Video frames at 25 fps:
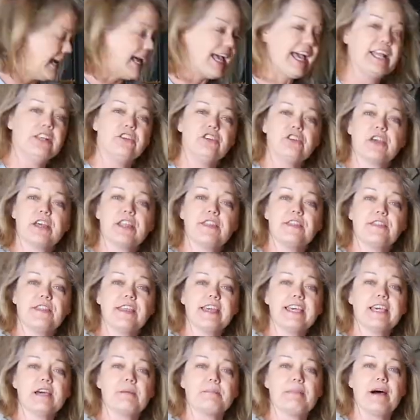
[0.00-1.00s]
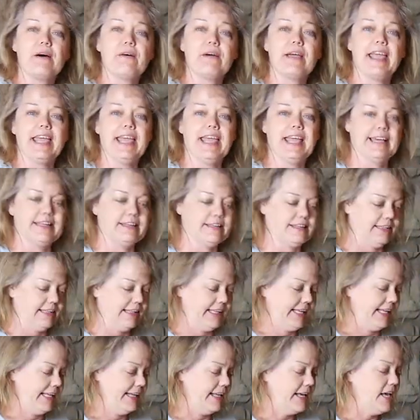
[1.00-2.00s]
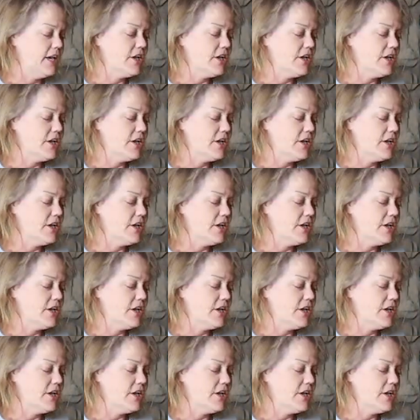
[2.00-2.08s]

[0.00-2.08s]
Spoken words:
And you can think about handling.